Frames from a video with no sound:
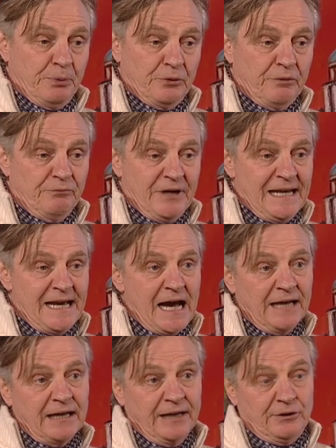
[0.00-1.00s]
But really,
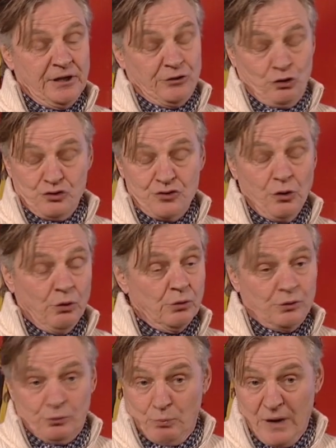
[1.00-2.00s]
it doesn't
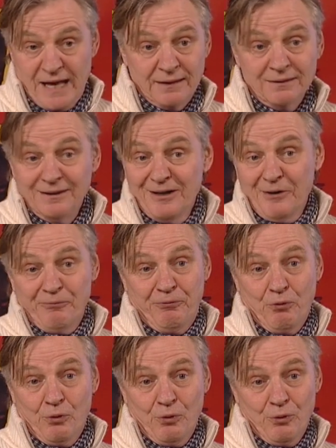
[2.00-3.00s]
augur well
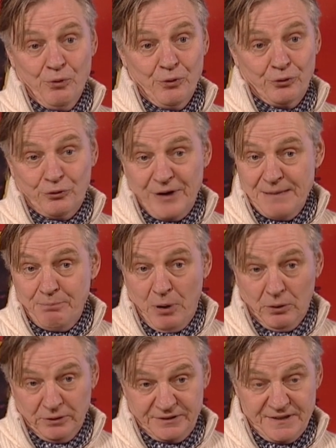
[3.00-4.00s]
for green
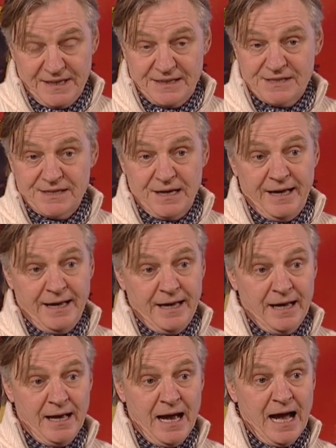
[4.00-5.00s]
politics.
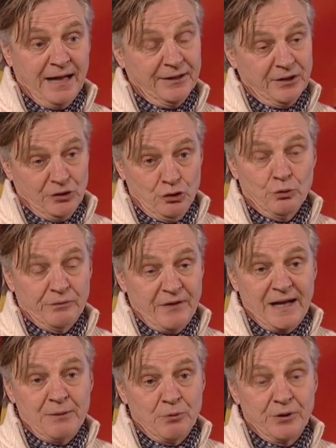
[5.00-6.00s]
If
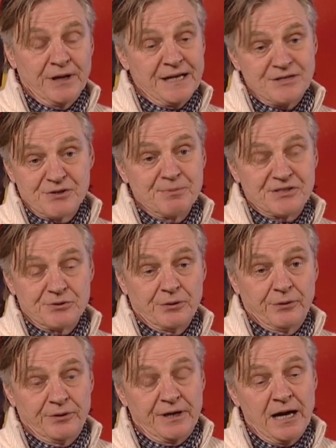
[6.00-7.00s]
anywhere needs them, it's
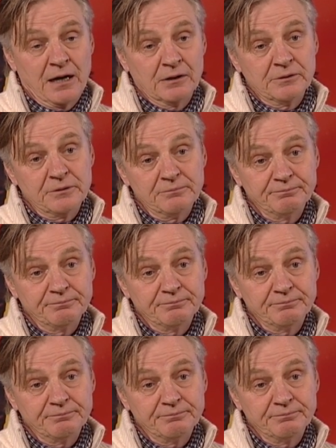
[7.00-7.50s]
Northern Ireland.